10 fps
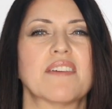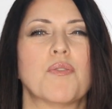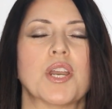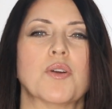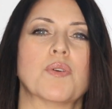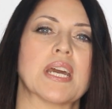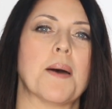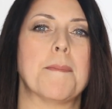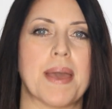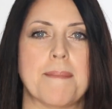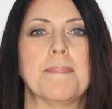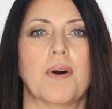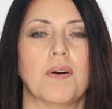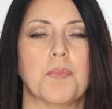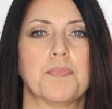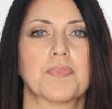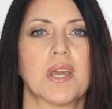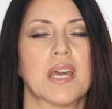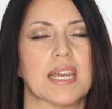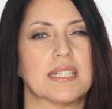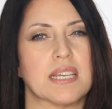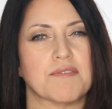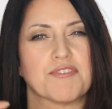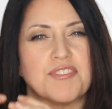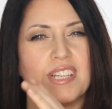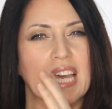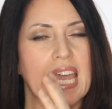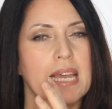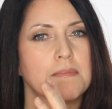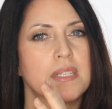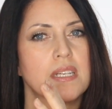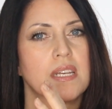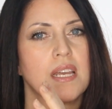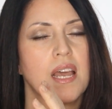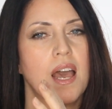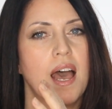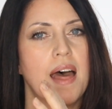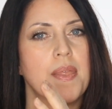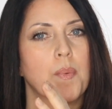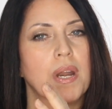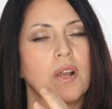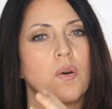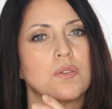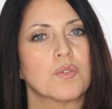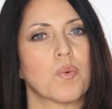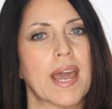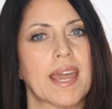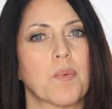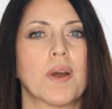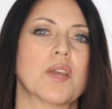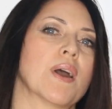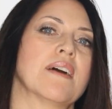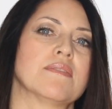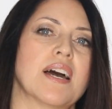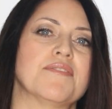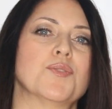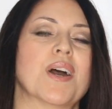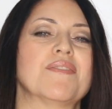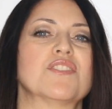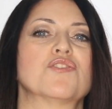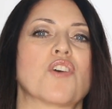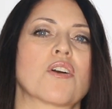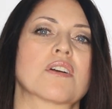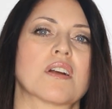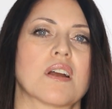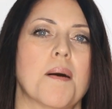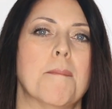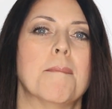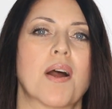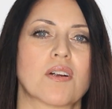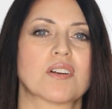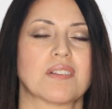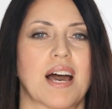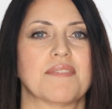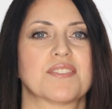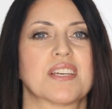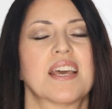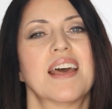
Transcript: when you get a pimple. It's inflamed, and then when it goes away, what do you have left? You have a dark mark left.